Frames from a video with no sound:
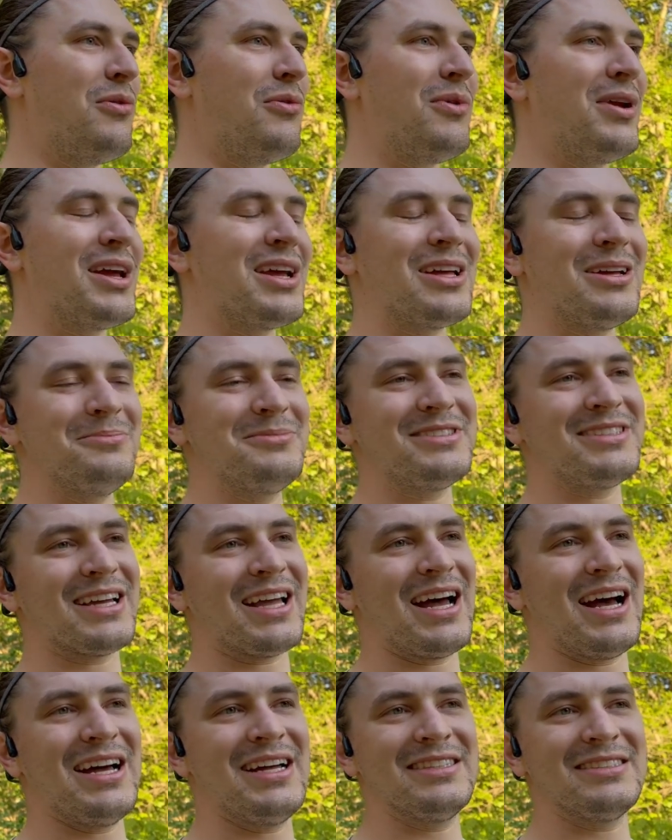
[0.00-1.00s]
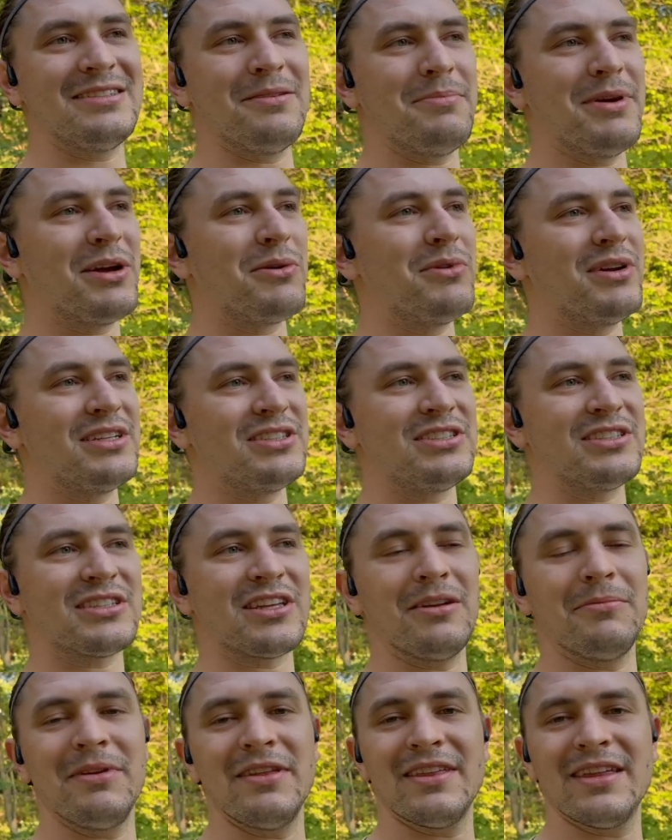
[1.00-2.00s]
when it comes to cons, the big one is just
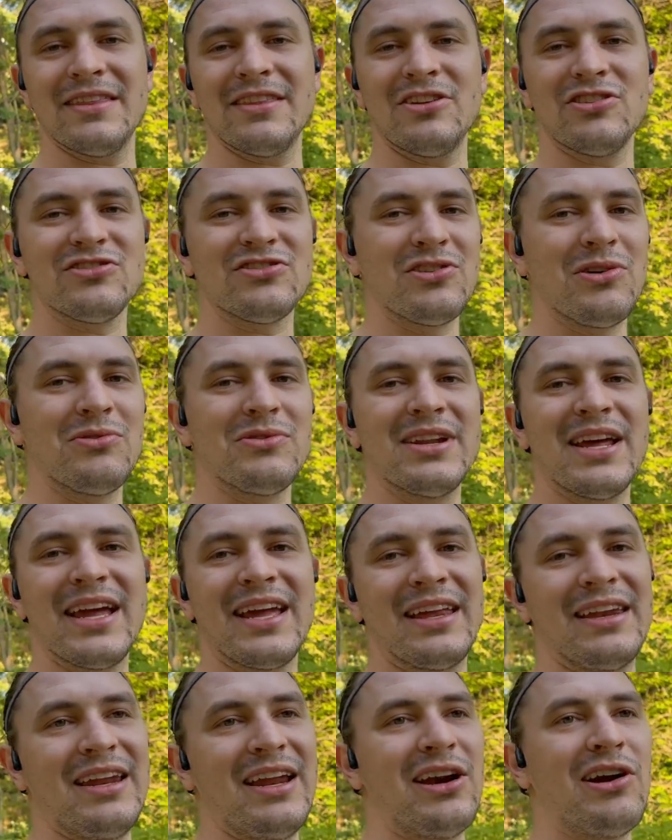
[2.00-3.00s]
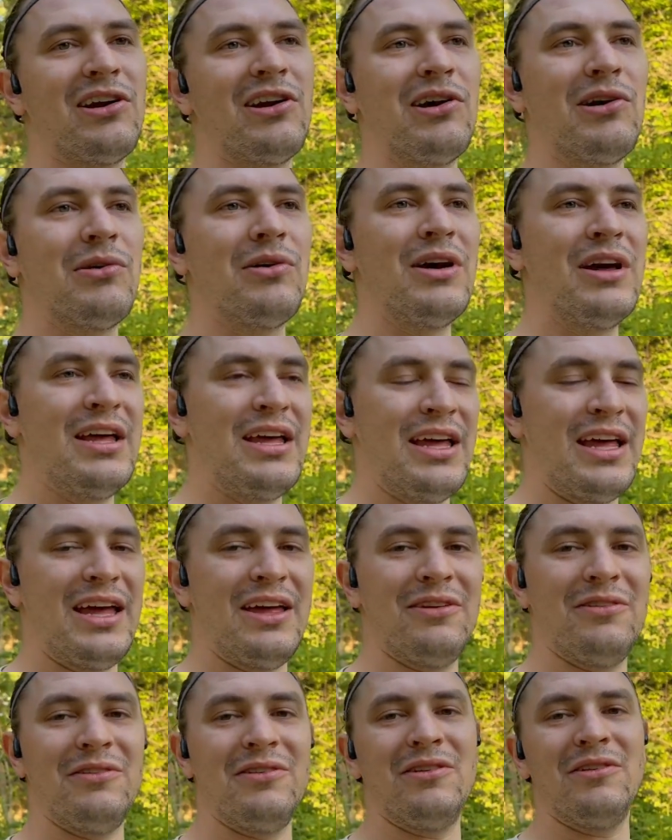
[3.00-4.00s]
going to be that they're so dang narrow.
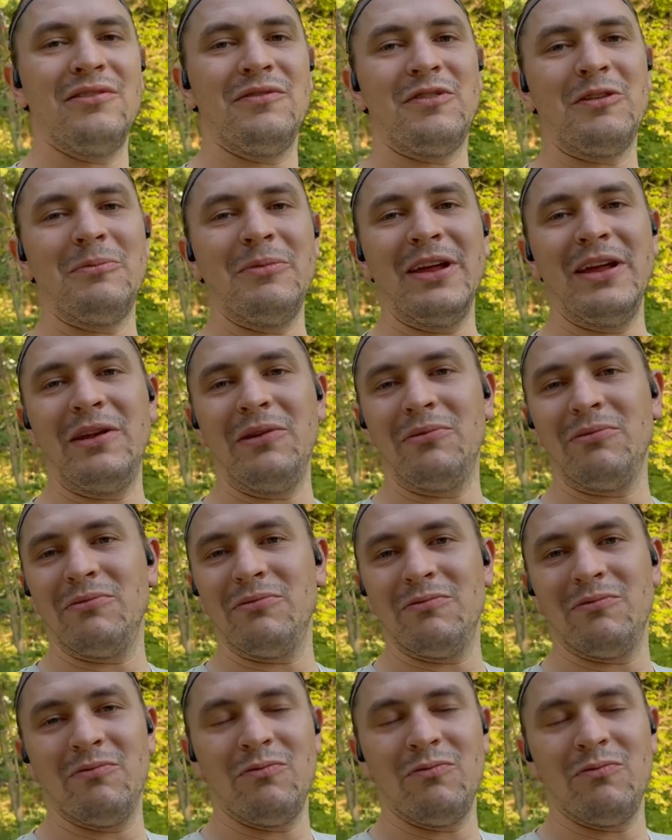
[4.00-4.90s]
And for me,